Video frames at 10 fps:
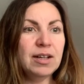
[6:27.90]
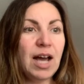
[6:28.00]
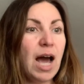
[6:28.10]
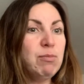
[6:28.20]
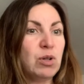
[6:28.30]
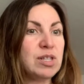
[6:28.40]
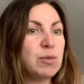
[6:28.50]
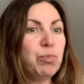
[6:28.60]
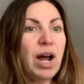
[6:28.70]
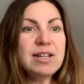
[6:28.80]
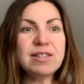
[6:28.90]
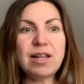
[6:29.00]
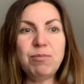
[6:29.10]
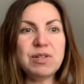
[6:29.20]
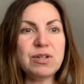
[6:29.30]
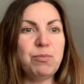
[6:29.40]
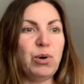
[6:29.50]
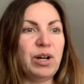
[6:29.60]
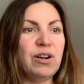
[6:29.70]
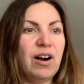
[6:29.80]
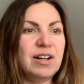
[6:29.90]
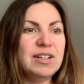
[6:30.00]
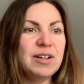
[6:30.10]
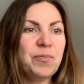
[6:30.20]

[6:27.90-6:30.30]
I'm not surprised, said Mr. Beauregard.